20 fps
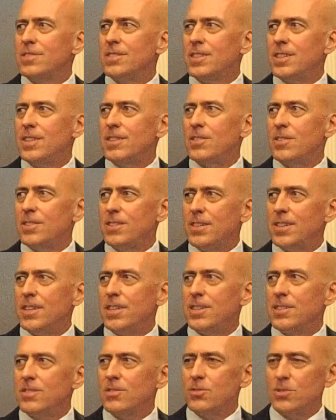
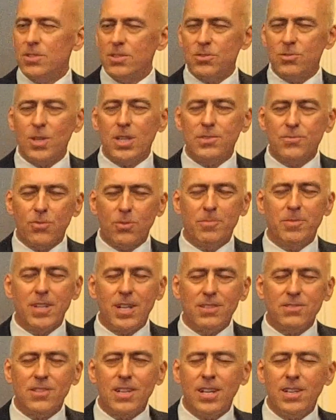to transform
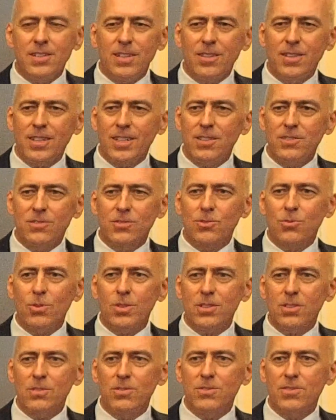downtown, I think is
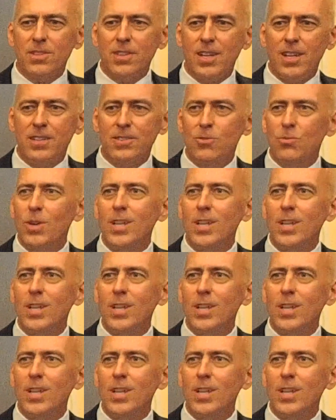critical to that.